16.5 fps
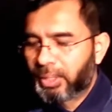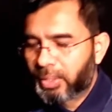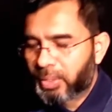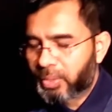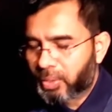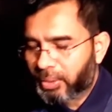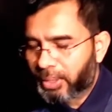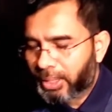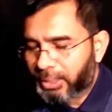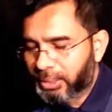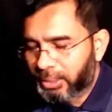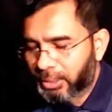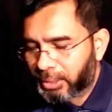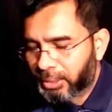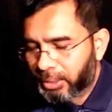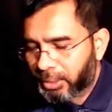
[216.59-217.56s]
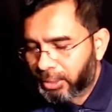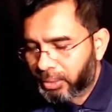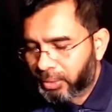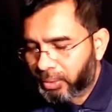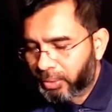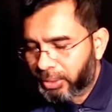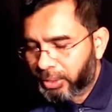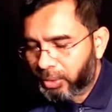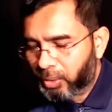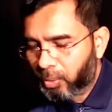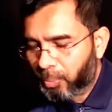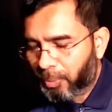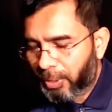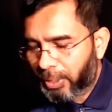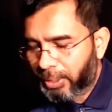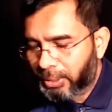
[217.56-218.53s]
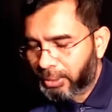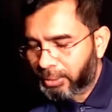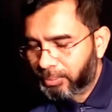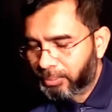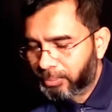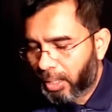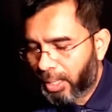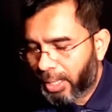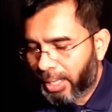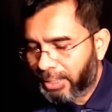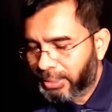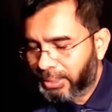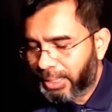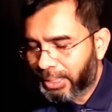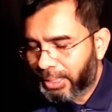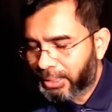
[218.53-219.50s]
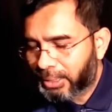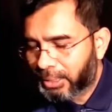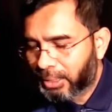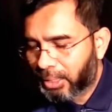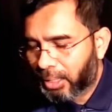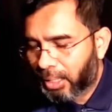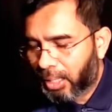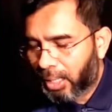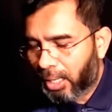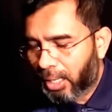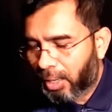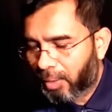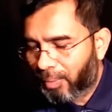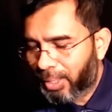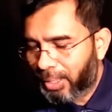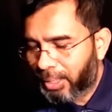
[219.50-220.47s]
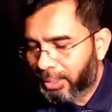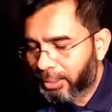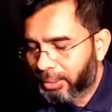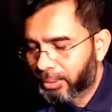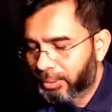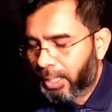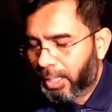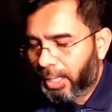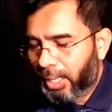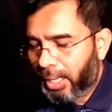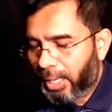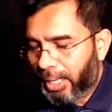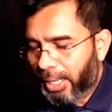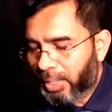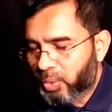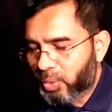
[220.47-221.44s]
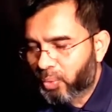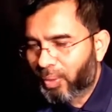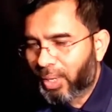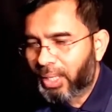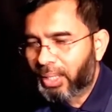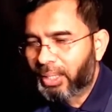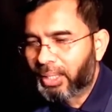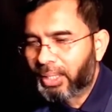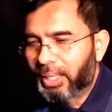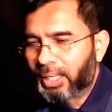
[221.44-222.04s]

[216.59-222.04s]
so that's 22.86 hour and x1